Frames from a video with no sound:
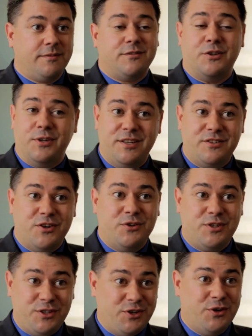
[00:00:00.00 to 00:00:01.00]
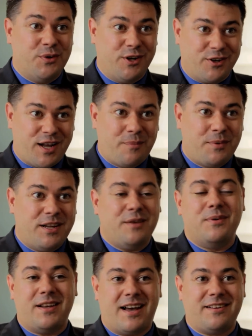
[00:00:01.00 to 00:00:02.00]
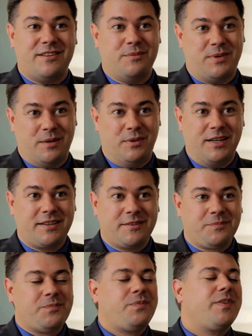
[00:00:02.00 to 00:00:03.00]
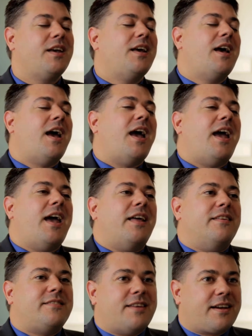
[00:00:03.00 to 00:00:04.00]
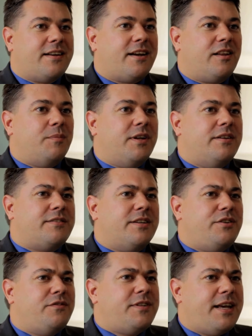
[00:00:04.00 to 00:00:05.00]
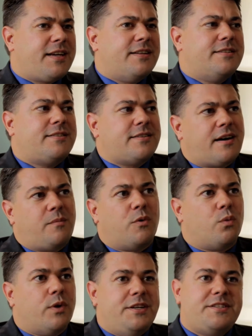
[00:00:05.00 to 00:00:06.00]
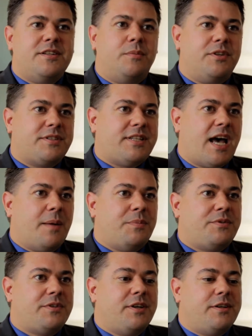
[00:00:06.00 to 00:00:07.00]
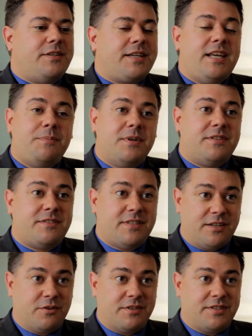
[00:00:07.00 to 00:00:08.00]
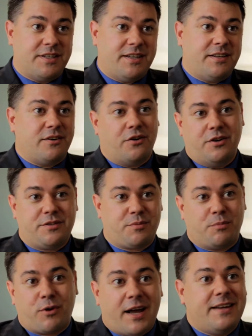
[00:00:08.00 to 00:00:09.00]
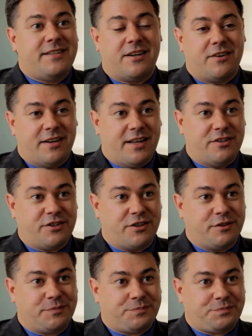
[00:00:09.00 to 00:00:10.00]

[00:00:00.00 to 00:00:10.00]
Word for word: So it is known to you or your company, but not to the public. And the second element is that you've taken some reasonable steps to keep its secrecy or its proprietary nature.